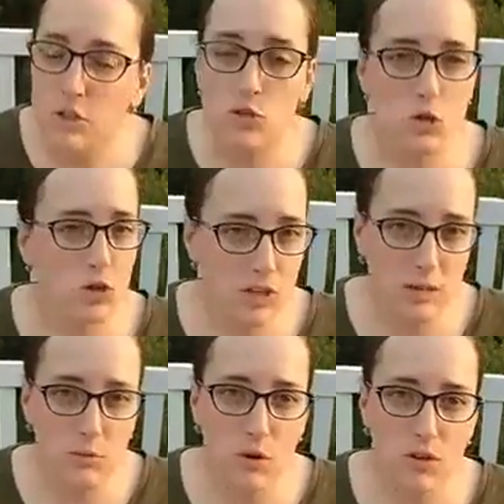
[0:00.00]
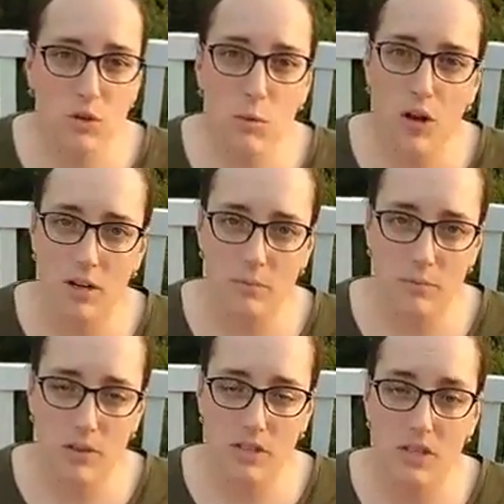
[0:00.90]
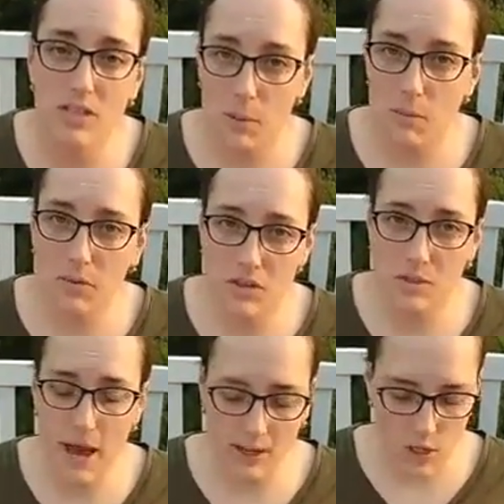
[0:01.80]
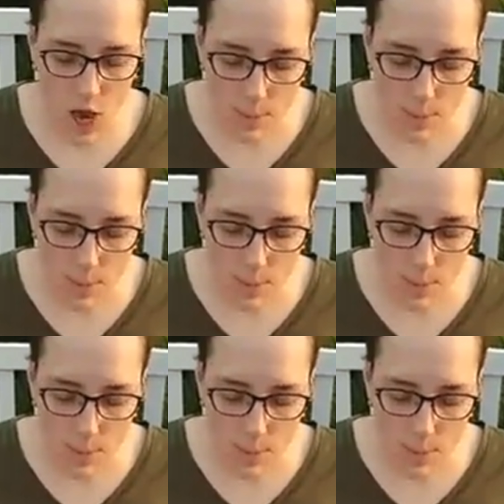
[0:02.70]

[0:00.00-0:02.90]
you're certainly more than welcome to double this batch.